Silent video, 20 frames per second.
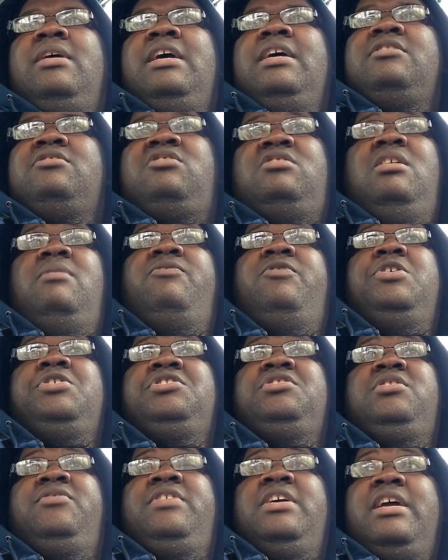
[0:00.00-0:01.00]
In some
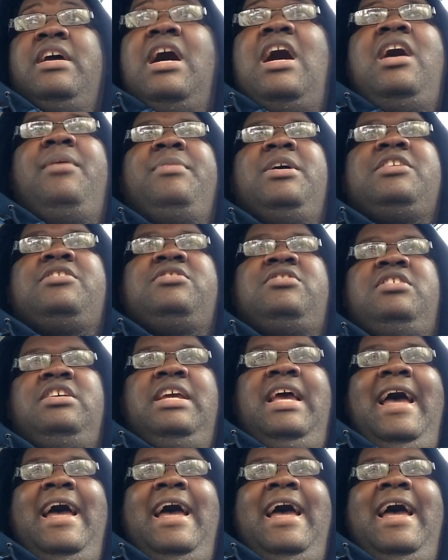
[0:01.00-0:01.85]
versions of the comics, he